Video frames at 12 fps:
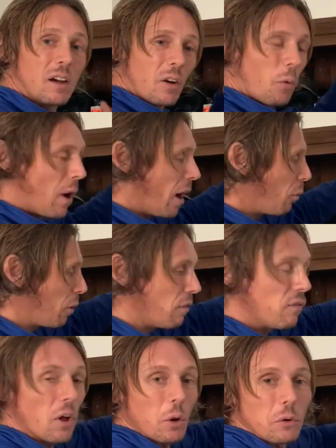where it will
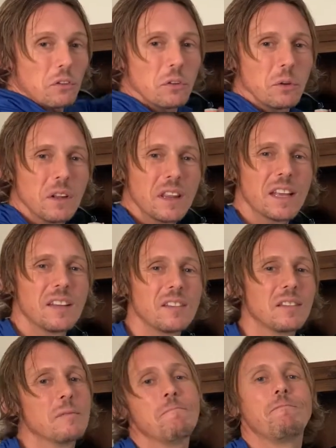follow suit to this?